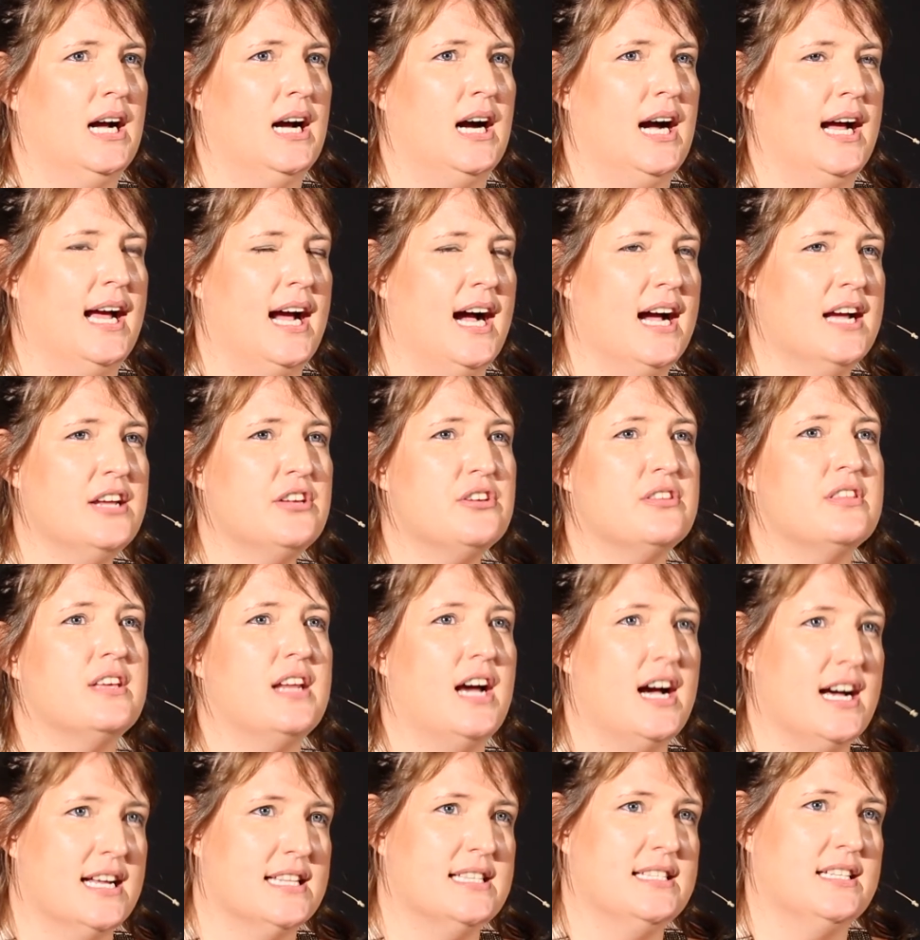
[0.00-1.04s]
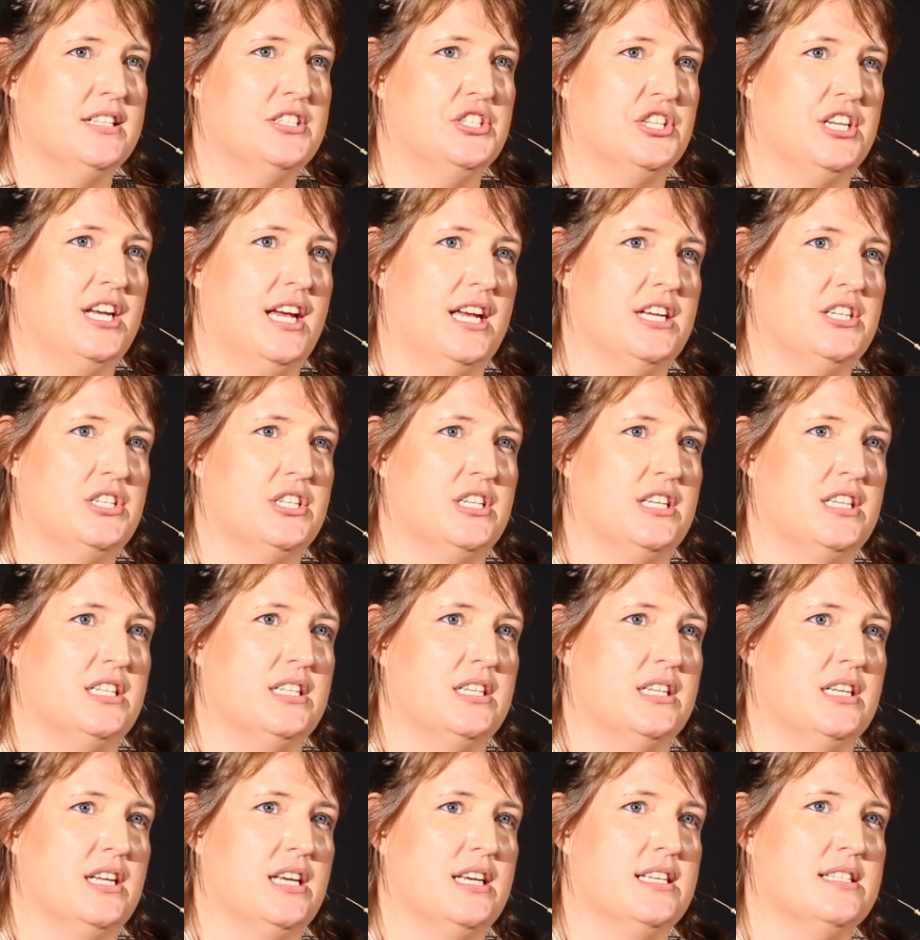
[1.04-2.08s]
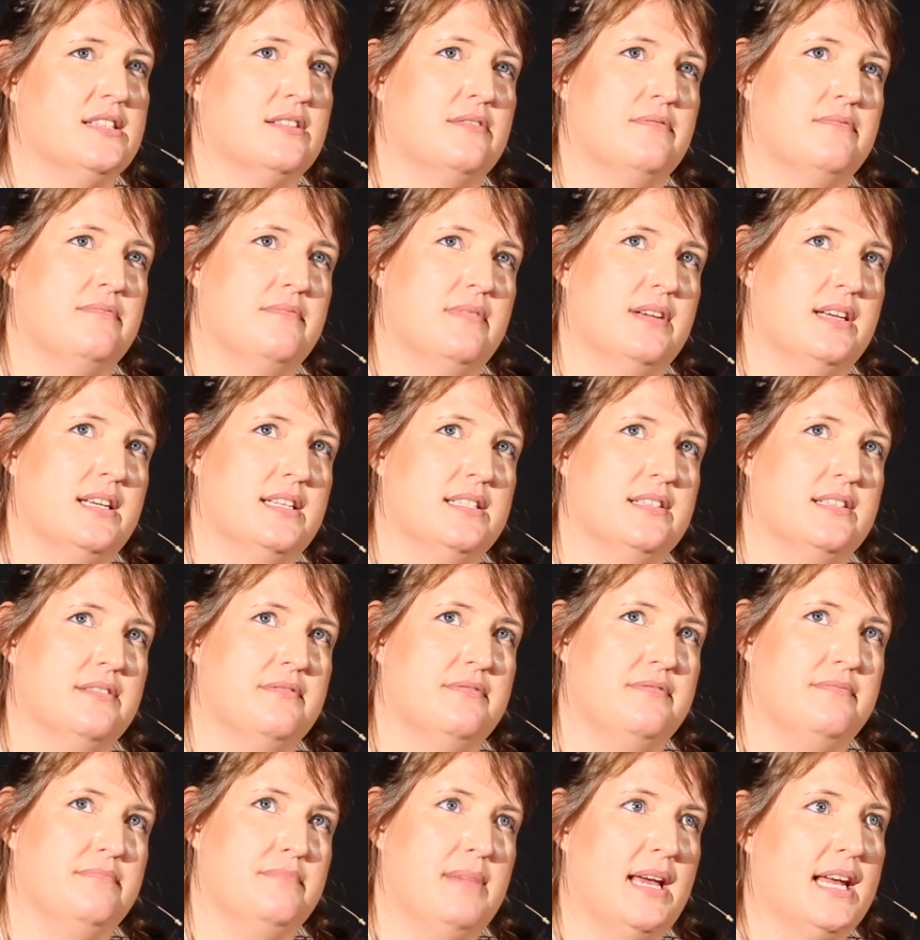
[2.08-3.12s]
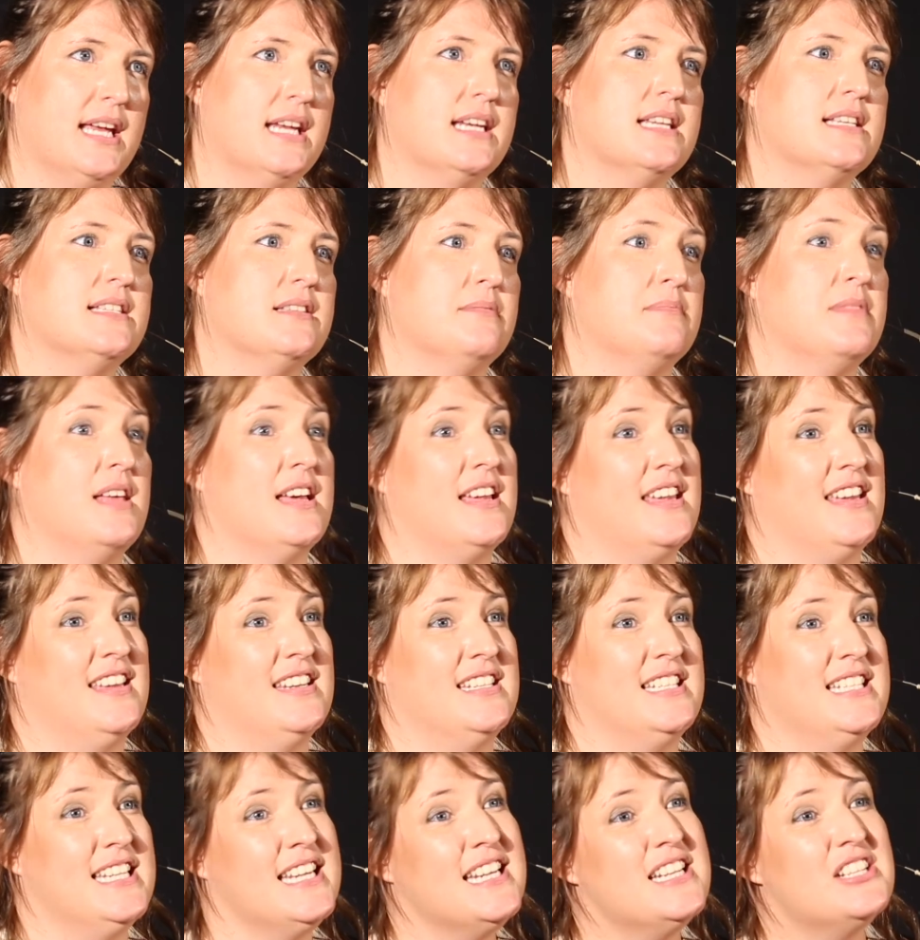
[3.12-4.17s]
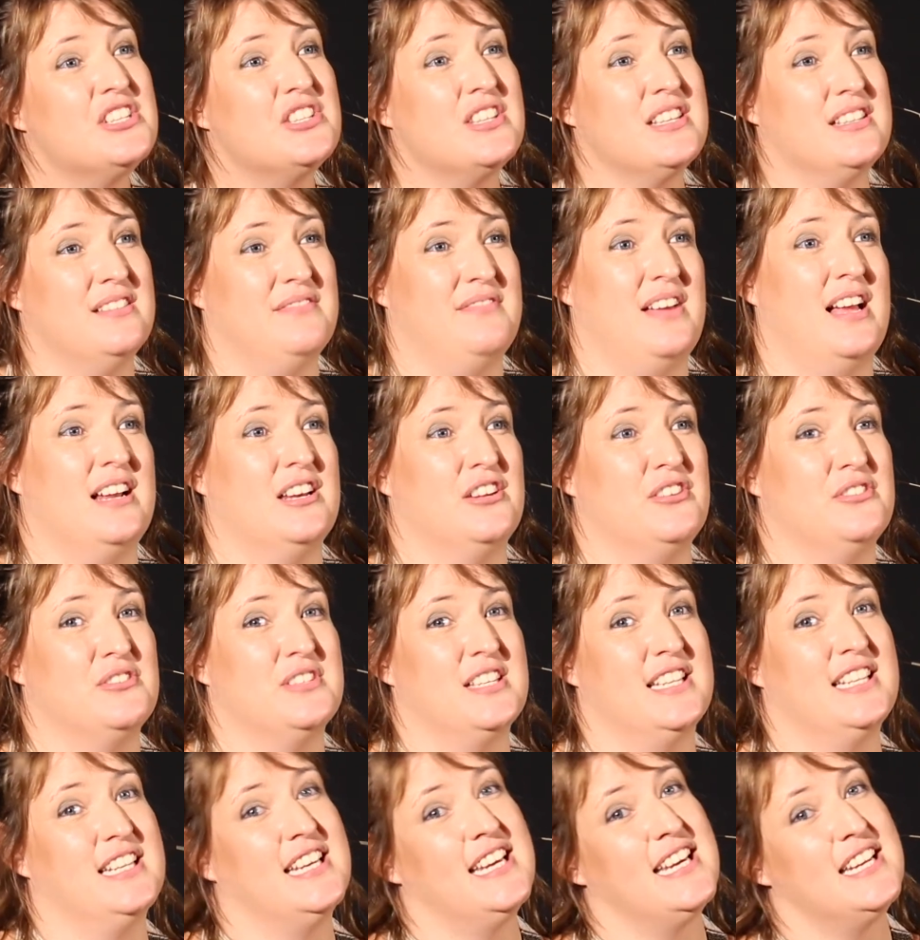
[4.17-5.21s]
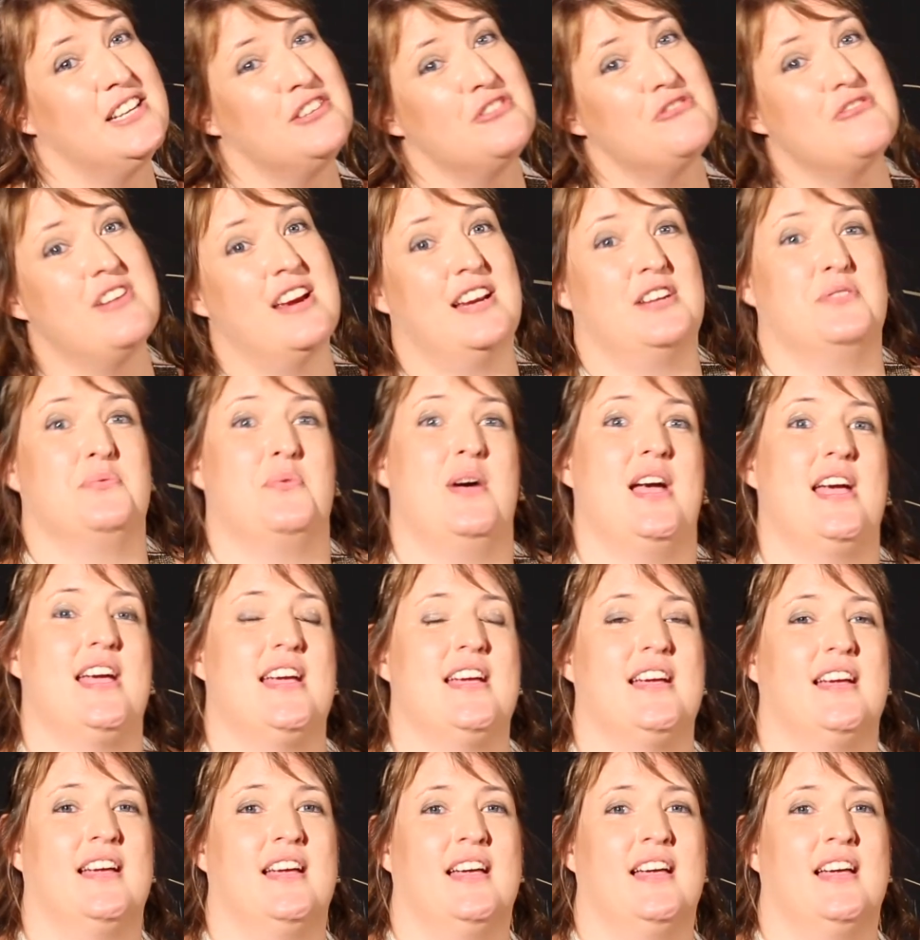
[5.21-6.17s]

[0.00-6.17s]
I argue that arts education is a mechanism that can teach these values in an indirect way.